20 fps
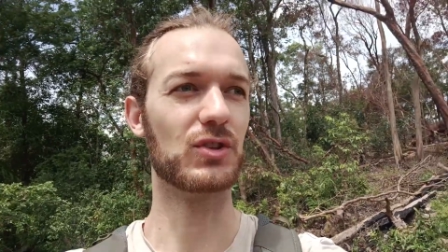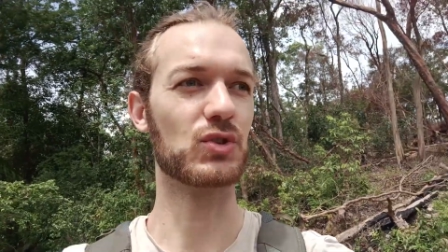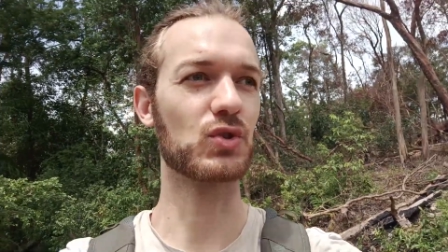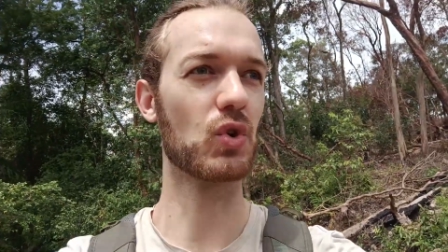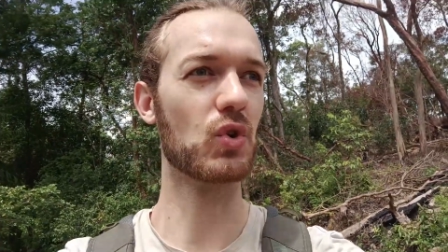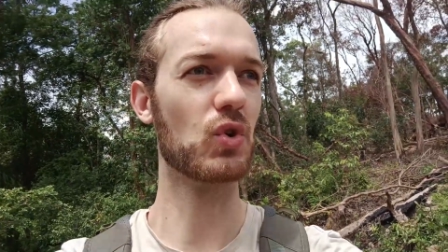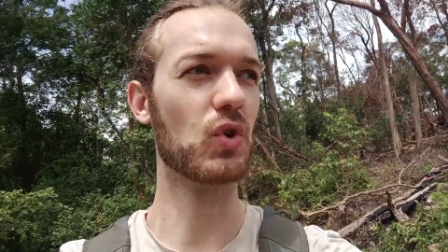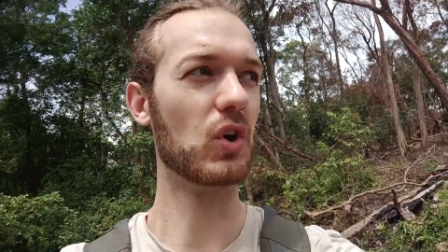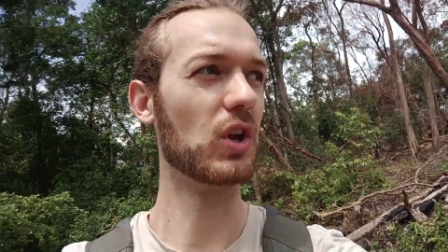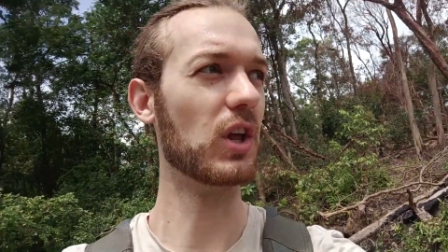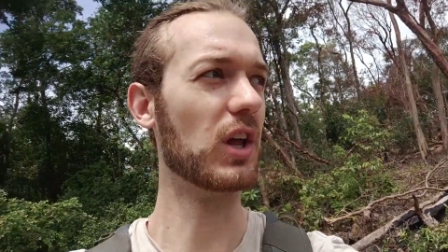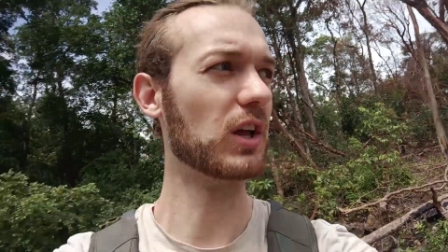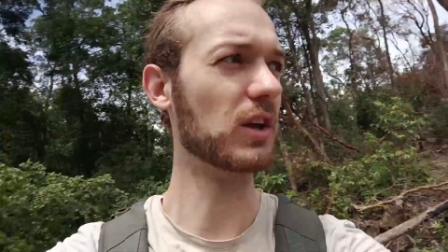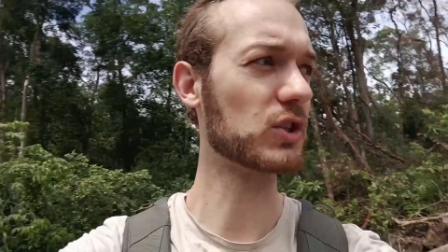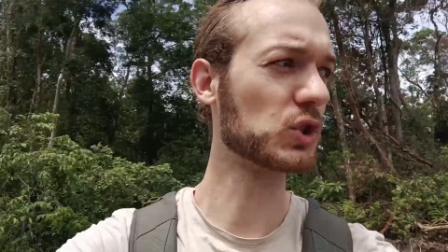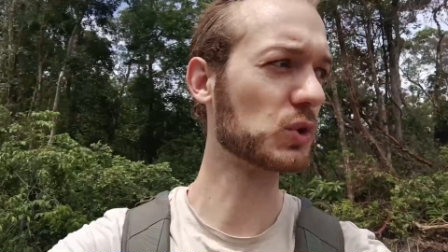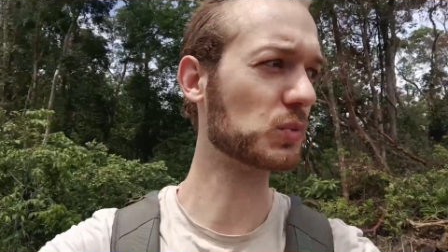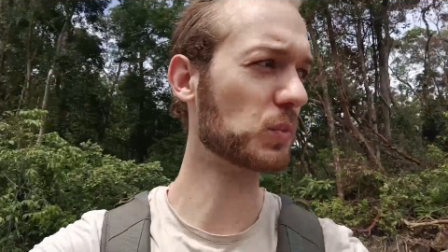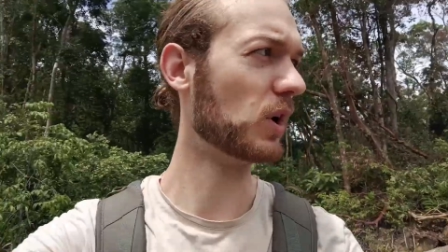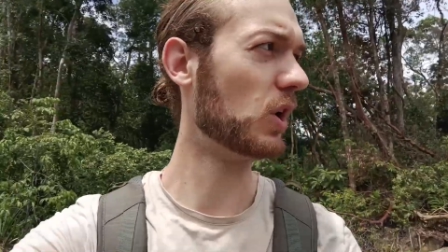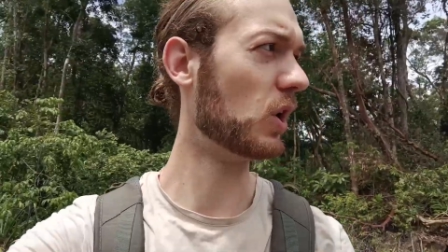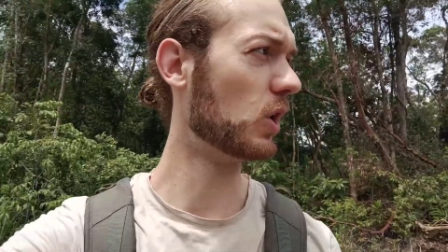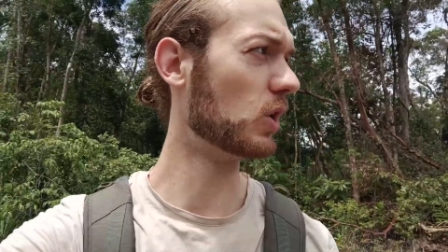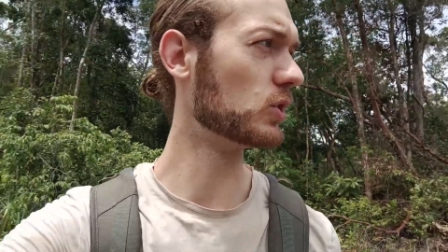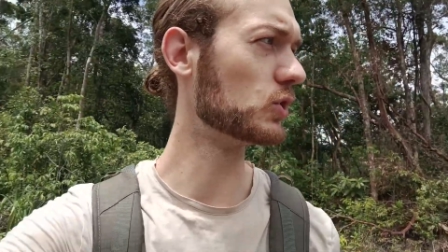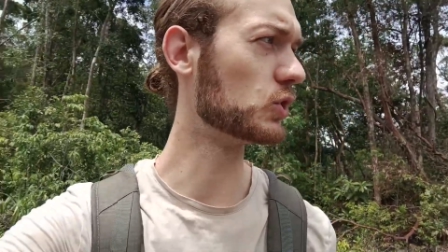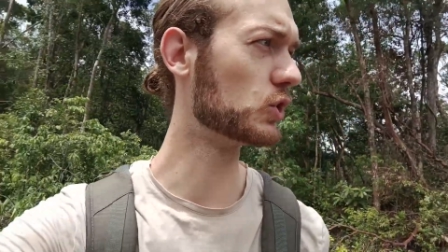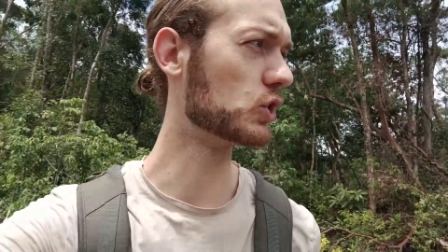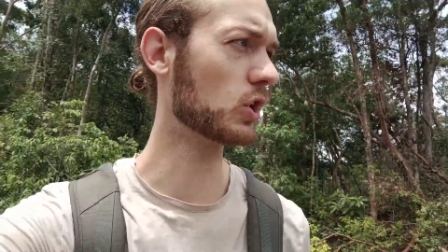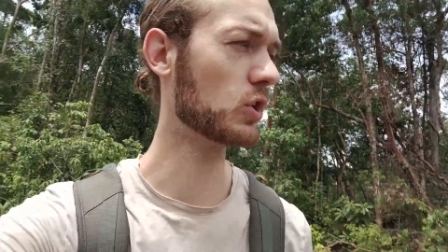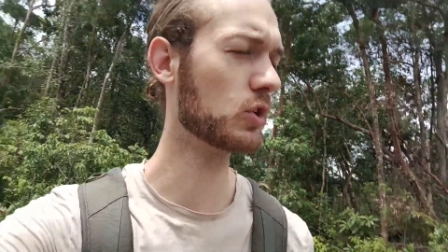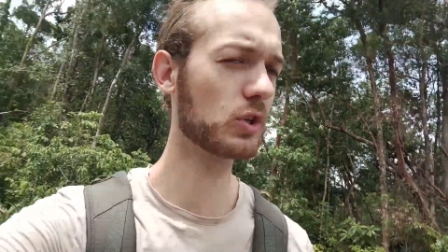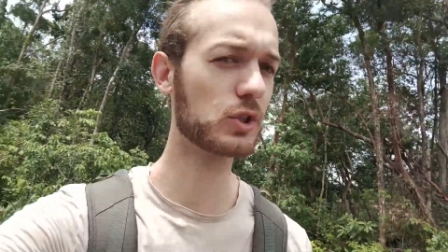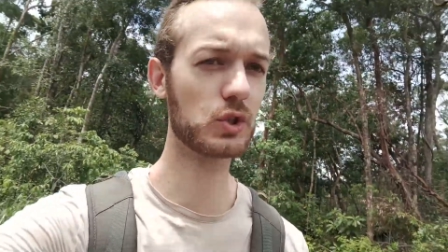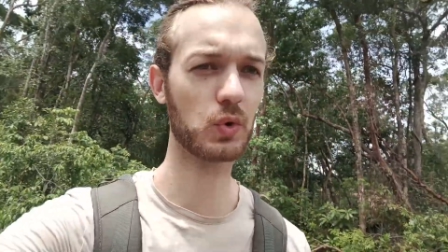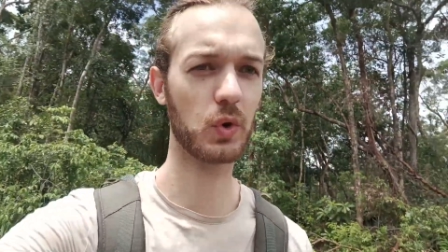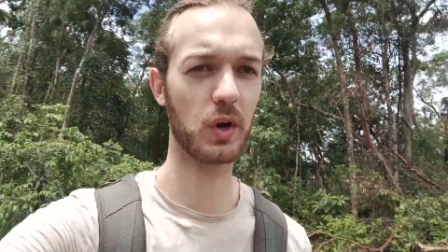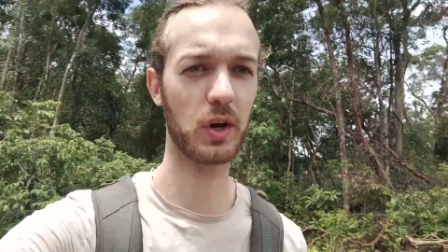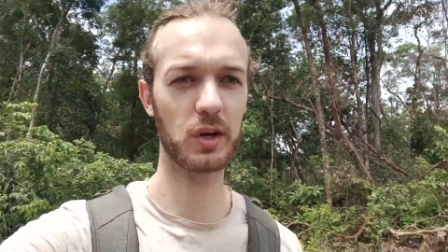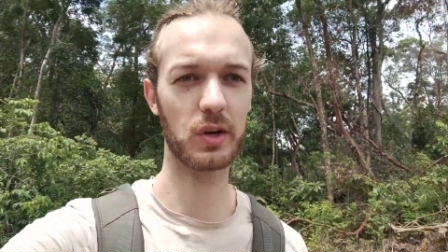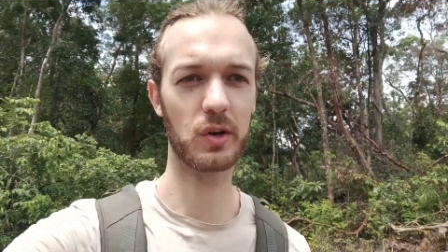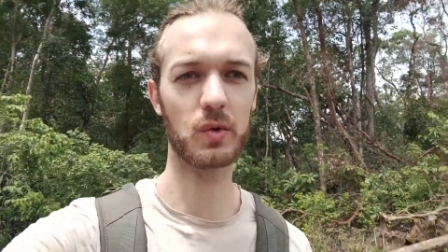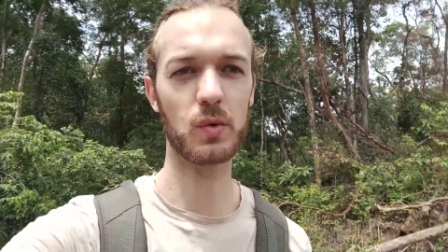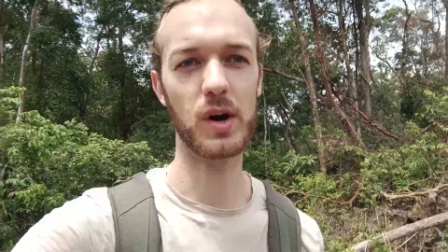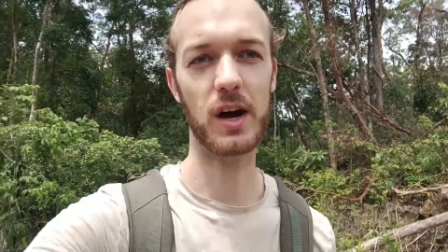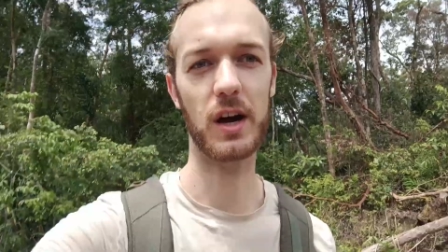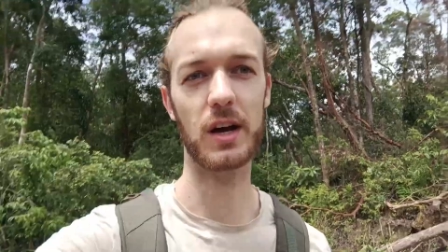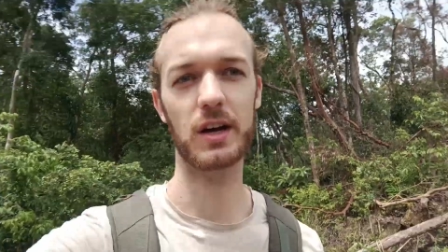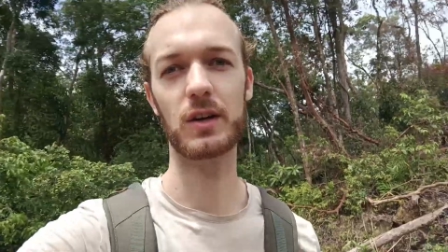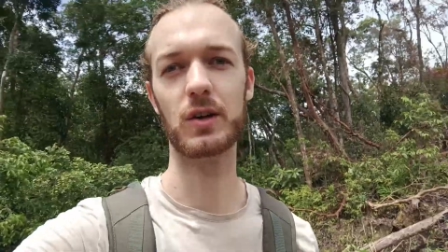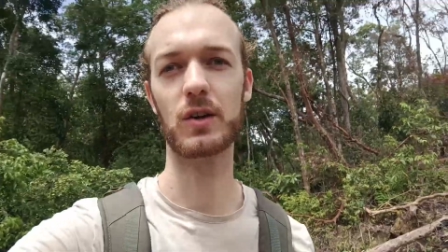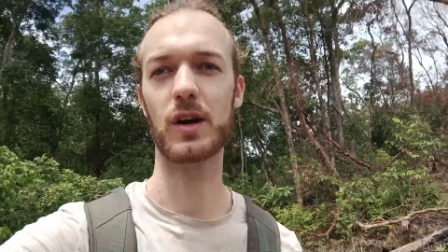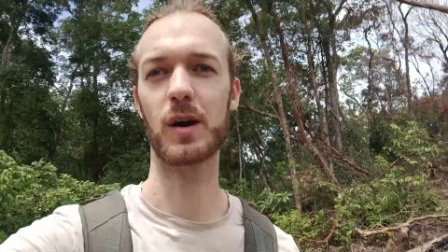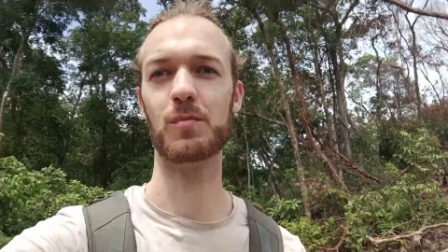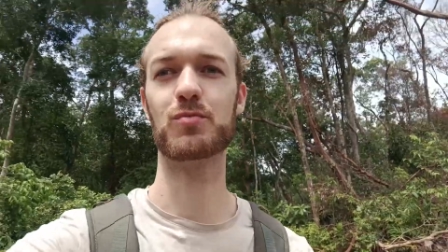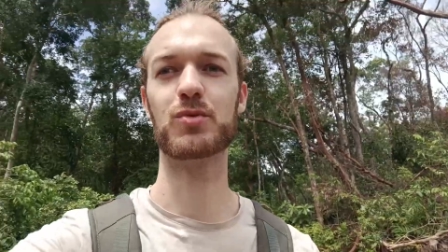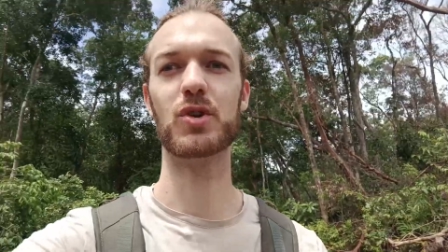through a small jungle trail where you can